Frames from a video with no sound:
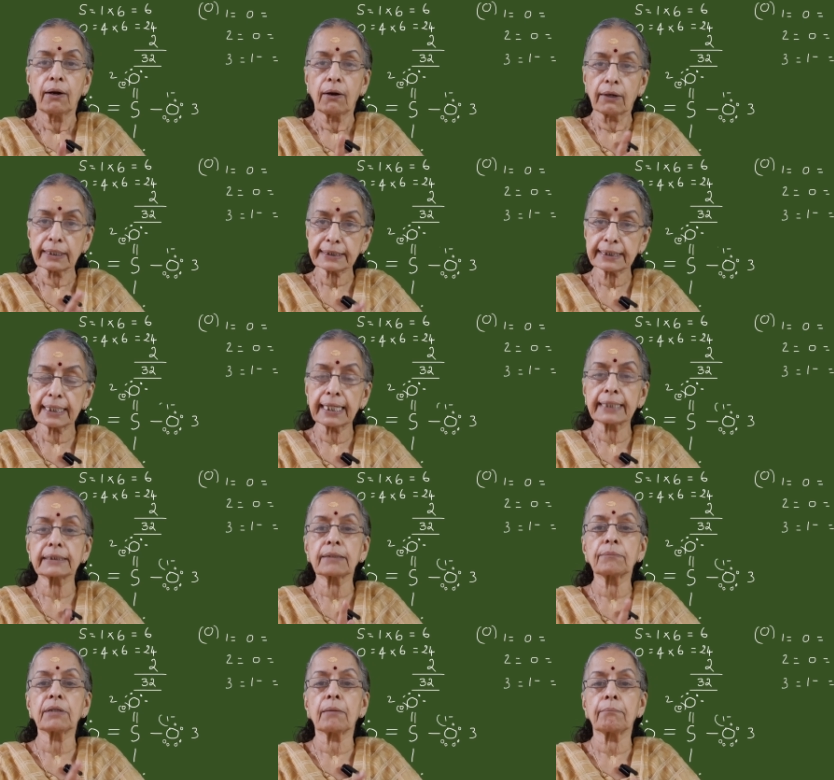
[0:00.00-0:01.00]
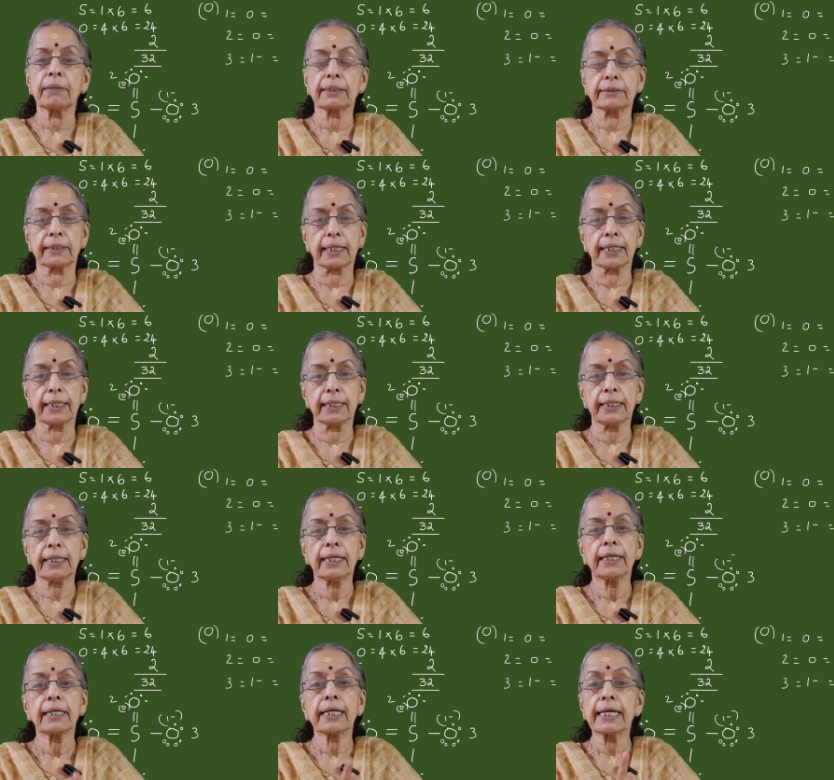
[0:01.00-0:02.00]
oxygen atom number 3
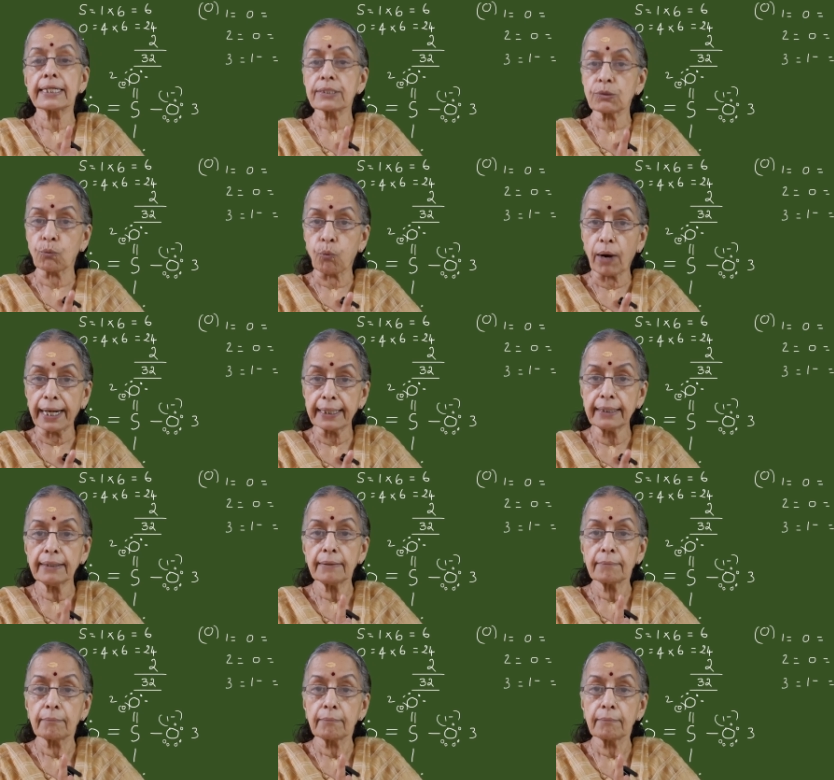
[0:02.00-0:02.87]
is 1